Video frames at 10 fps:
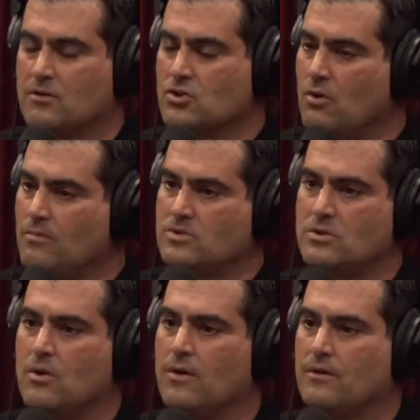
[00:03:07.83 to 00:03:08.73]
There's almost
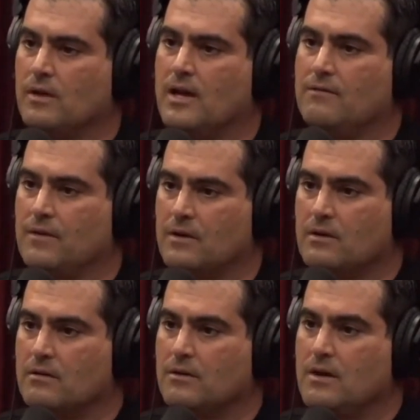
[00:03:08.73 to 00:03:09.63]
no other life on
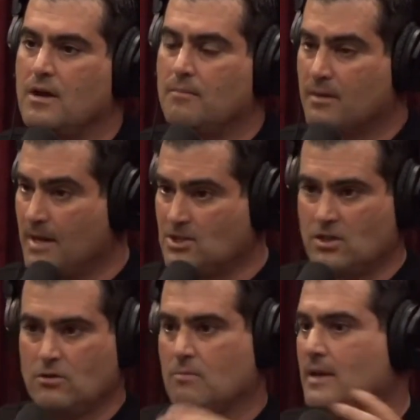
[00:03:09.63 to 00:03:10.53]
Earth. But
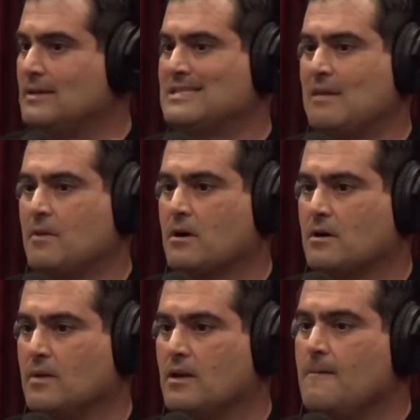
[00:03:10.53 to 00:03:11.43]
imagine you could make the same
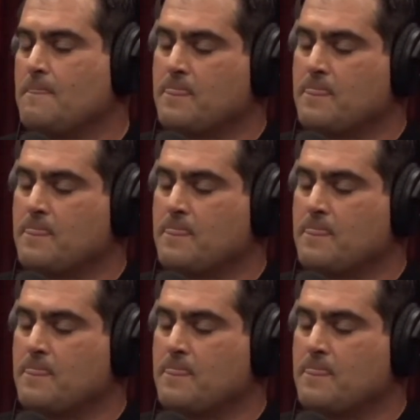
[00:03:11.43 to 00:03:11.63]
argument.